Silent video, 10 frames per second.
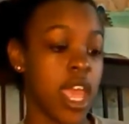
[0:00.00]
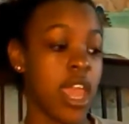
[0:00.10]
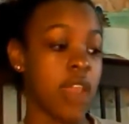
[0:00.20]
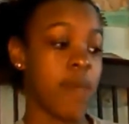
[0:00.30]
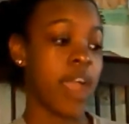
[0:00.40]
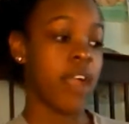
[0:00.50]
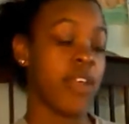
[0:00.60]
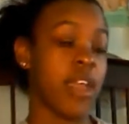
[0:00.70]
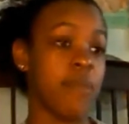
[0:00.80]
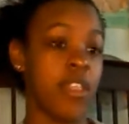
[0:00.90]
and my
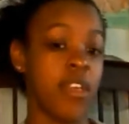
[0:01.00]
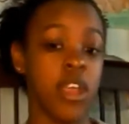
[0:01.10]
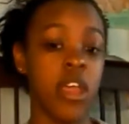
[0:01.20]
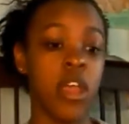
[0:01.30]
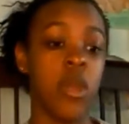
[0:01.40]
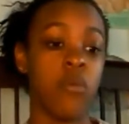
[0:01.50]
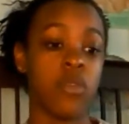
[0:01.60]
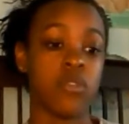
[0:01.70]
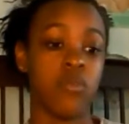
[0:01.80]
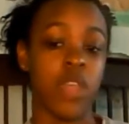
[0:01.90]
grandmother
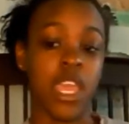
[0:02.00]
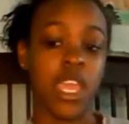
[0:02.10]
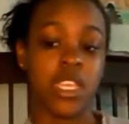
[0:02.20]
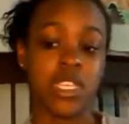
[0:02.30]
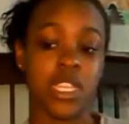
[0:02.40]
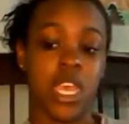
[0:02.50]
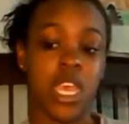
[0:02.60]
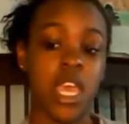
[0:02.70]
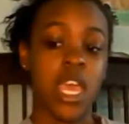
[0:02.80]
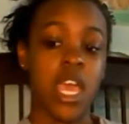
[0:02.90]
was
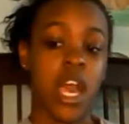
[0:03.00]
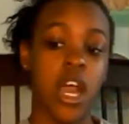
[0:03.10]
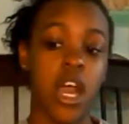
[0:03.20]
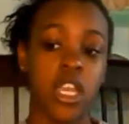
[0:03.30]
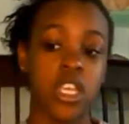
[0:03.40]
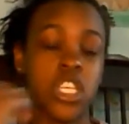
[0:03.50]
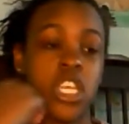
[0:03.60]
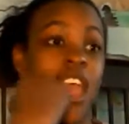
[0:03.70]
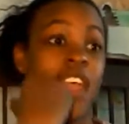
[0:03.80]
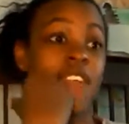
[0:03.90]
raised,
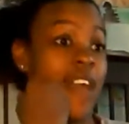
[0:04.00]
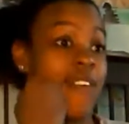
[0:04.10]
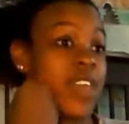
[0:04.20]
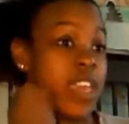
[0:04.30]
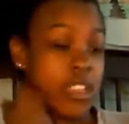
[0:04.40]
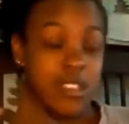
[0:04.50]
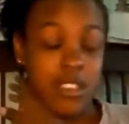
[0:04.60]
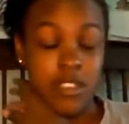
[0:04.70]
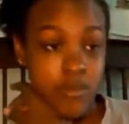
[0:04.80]
she had 5 kids.